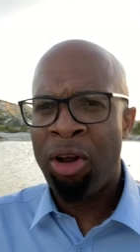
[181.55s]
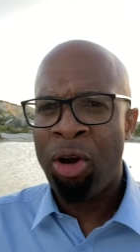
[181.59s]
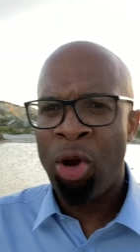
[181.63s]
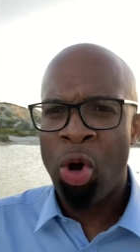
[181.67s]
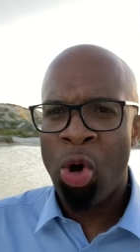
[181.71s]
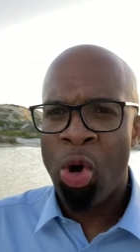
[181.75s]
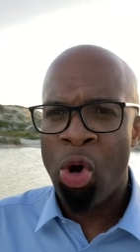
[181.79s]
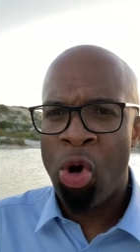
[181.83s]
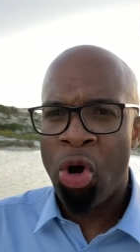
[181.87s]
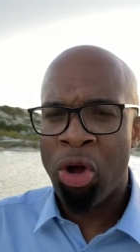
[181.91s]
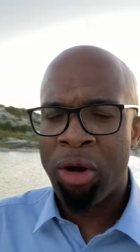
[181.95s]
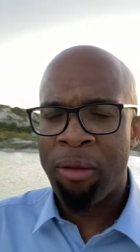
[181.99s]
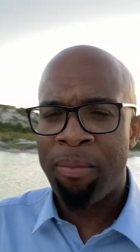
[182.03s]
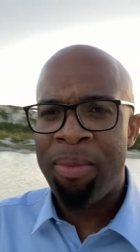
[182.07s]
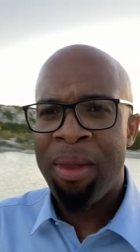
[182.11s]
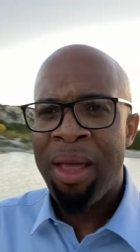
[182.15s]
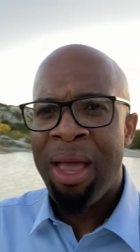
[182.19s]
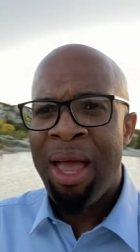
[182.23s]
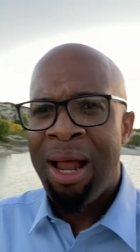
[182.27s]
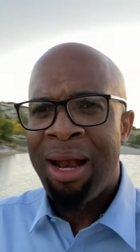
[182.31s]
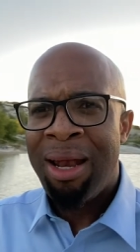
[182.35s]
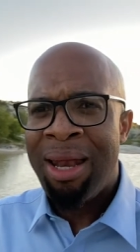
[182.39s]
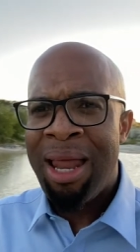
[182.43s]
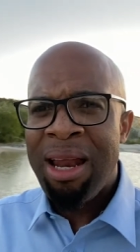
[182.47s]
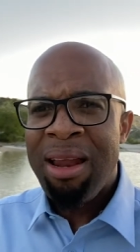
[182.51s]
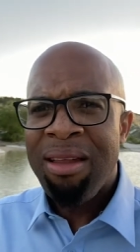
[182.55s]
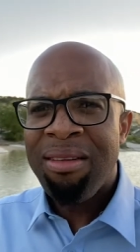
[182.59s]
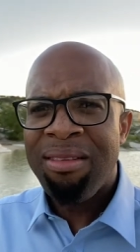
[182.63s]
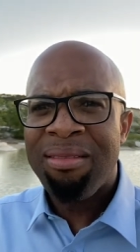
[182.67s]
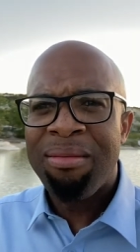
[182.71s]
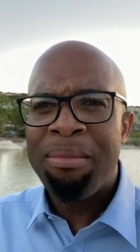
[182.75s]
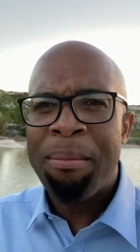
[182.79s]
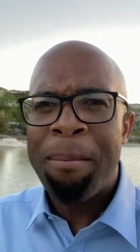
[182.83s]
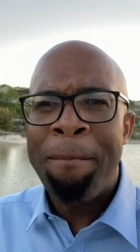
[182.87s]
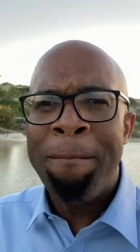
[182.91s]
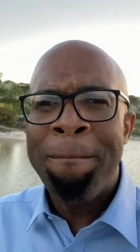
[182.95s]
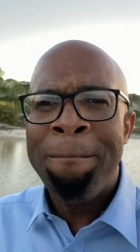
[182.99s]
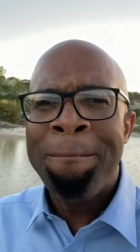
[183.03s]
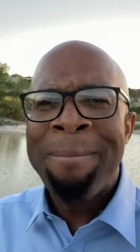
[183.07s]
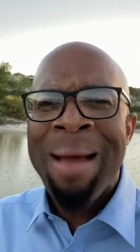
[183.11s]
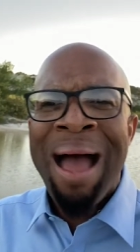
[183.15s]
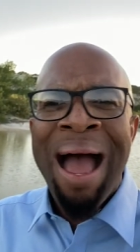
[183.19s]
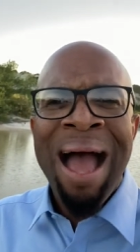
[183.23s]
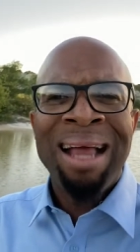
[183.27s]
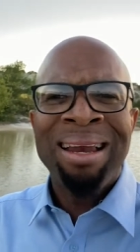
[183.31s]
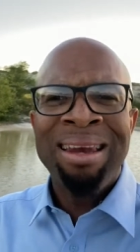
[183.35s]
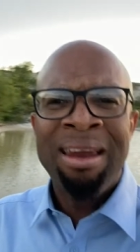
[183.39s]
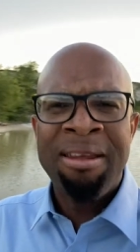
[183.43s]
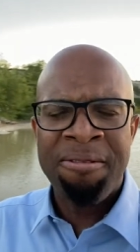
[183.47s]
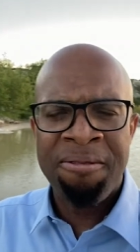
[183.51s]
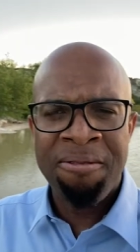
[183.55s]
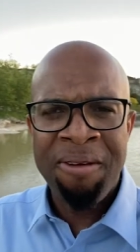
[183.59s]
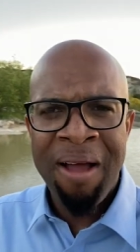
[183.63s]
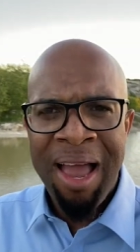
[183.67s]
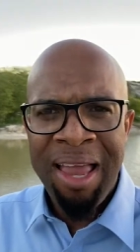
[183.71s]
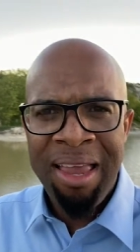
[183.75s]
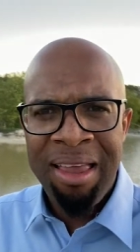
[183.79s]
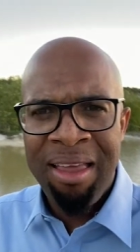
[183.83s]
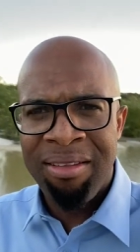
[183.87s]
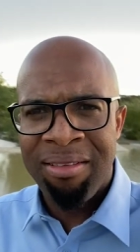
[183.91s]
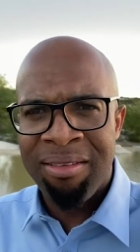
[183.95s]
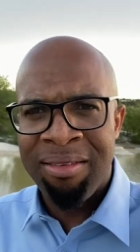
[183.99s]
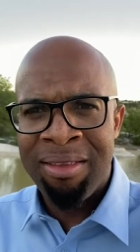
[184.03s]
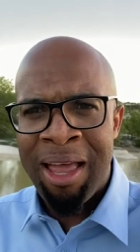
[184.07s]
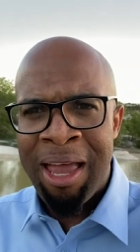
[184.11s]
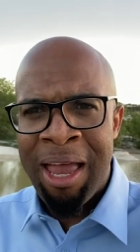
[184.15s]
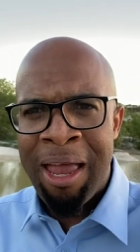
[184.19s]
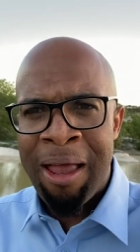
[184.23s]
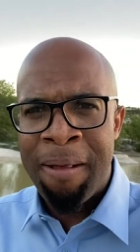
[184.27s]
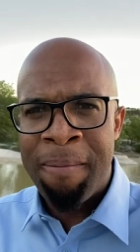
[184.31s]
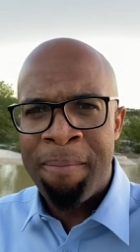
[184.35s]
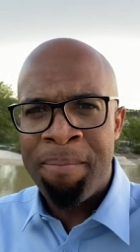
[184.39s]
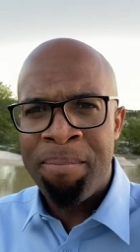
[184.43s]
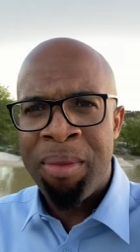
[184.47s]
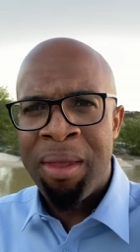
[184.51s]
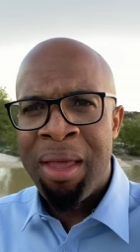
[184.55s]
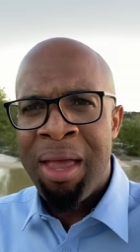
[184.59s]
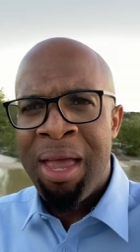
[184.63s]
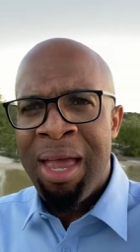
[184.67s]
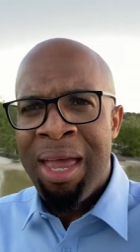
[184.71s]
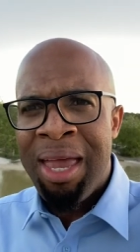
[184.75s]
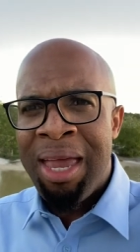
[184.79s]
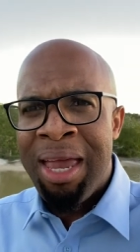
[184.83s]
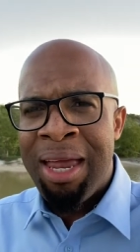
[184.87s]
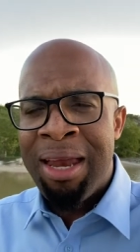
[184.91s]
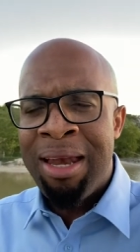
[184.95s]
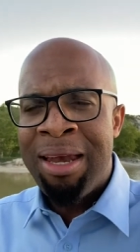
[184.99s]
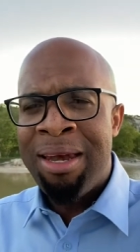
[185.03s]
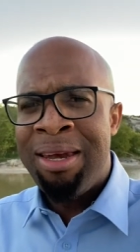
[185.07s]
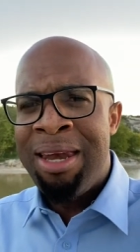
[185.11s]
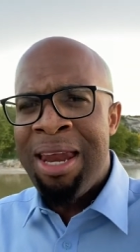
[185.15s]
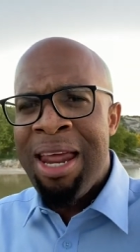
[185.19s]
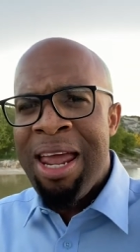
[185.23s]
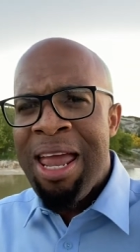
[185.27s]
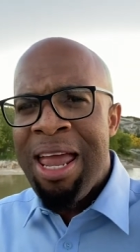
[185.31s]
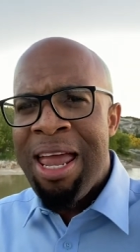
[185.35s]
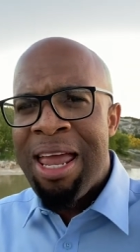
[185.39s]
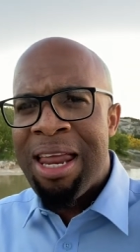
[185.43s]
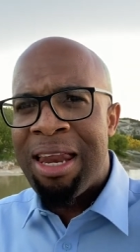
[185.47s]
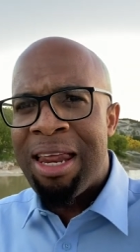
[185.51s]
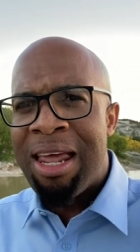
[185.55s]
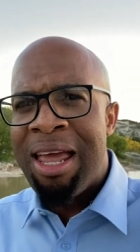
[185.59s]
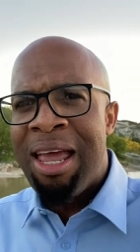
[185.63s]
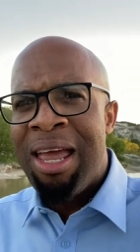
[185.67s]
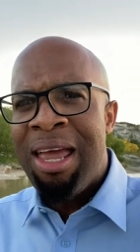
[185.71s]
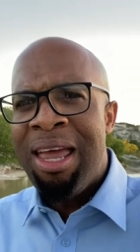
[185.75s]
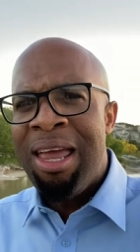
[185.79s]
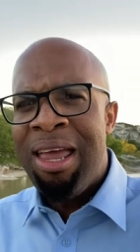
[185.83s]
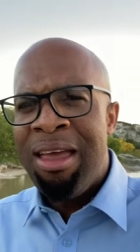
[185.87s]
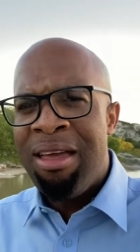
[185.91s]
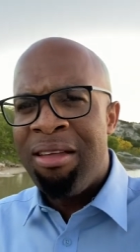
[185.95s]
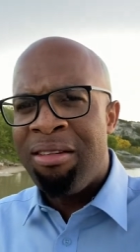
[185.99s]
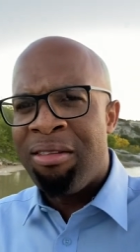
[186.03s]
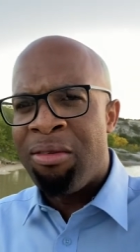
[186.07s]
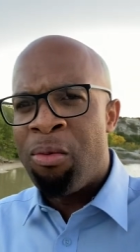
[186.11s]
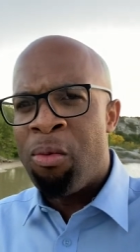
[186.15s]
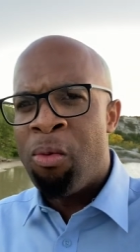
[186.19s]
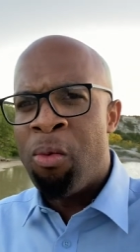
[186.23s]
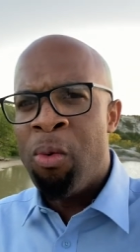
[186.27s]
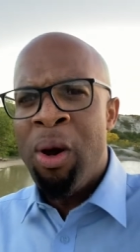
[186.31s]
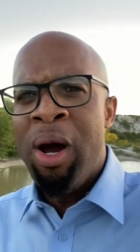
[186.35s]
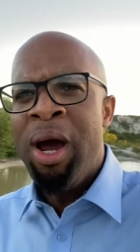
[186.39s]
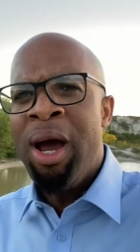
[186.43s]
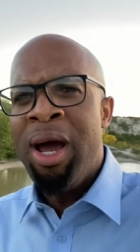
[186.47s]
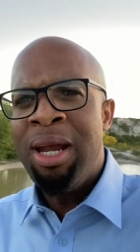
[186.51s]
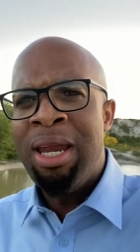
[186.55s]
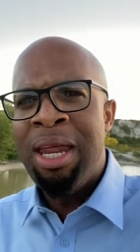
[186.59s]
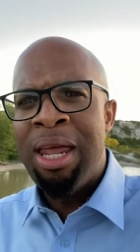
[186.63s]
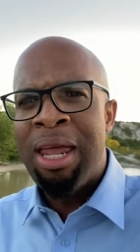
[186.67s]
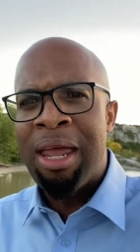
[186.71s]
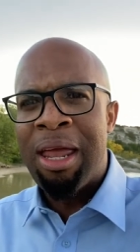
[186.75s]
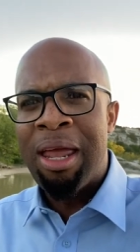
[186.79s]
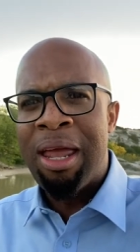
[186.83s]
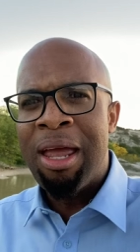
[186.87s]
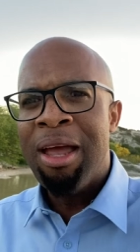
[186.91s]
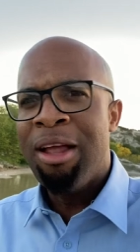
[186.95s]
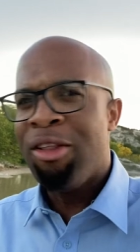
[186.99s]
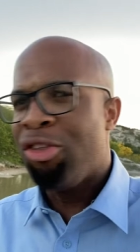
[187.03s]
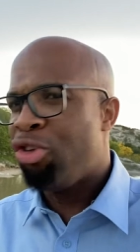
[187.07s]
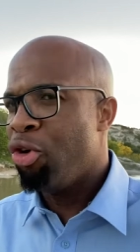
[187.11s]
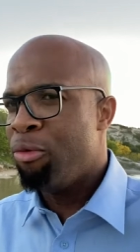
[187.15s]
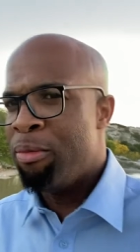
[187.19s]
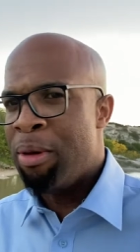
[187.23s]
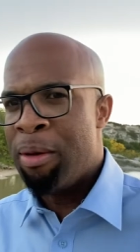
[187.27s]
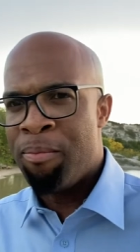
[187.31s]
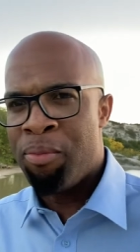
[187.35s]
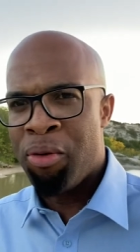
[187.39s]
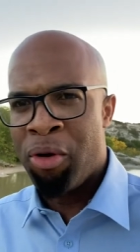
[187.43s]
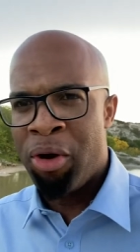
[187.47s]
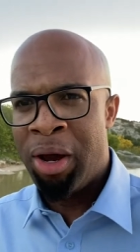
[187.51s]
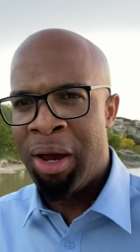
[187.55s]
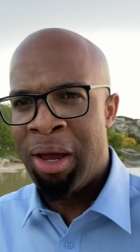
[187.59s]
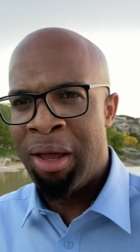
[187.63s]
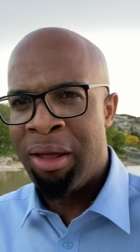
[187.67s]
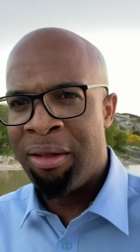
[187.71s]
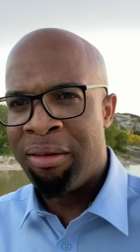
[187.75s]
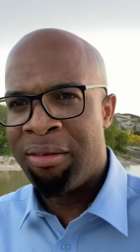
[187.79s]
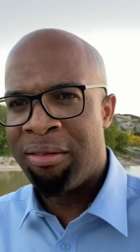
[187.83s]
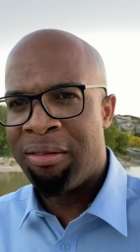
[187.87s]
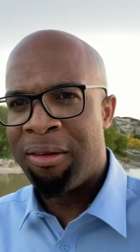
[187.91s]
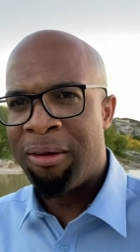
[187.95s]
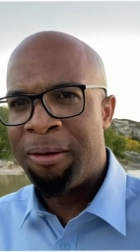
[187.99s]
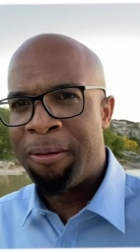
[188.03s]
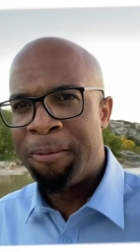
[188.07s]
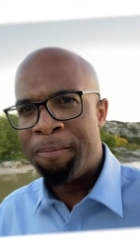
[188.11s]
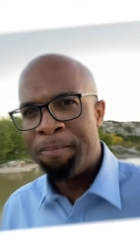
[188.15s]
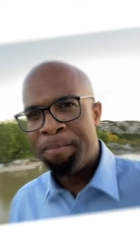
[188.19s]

Lord. Let us magnify his name. Indeed, he is worthy to be praised.